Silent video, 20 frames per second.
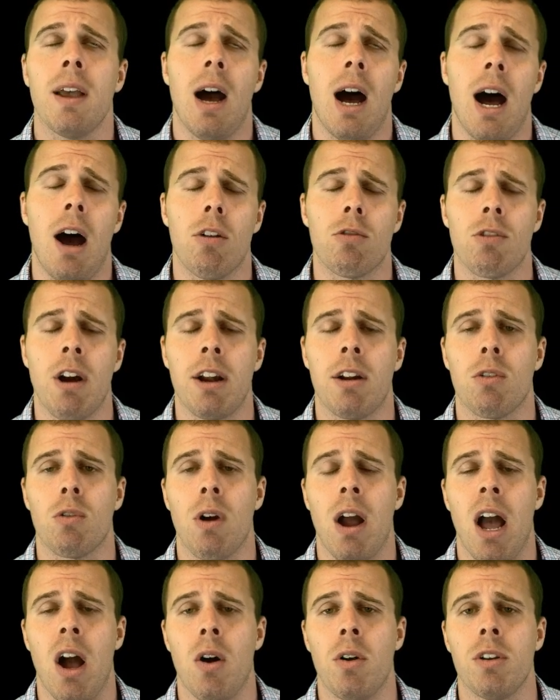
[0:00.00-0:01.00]
right
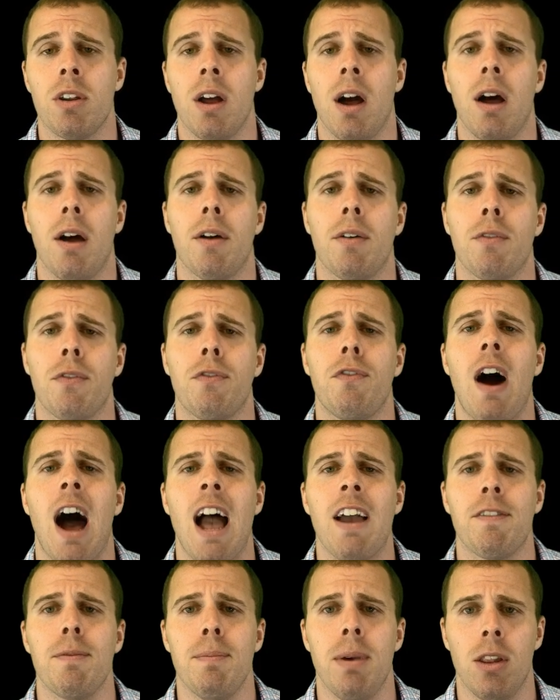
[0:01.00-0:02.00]
around
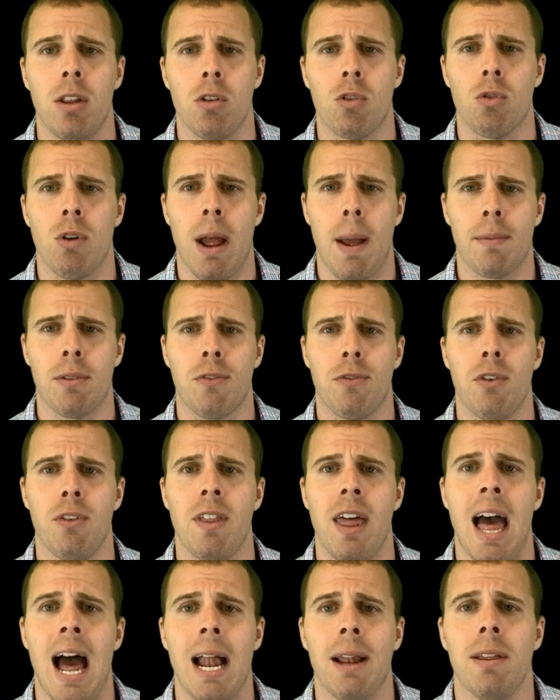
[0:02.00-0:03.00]
5 milligrams for
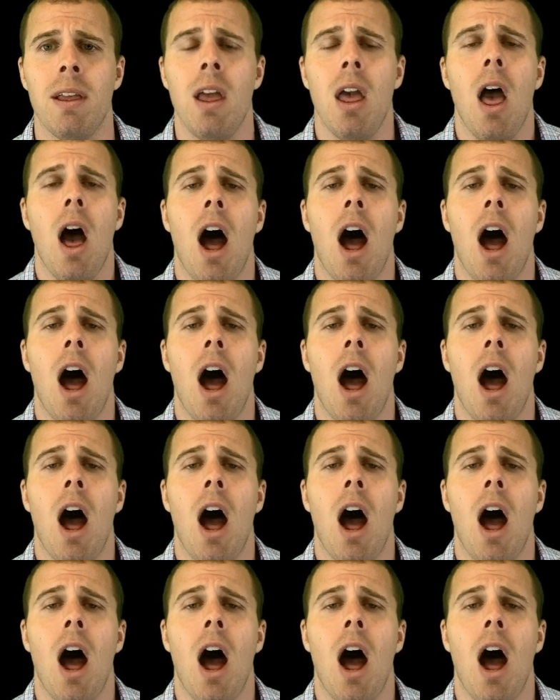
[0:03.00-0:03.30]
that.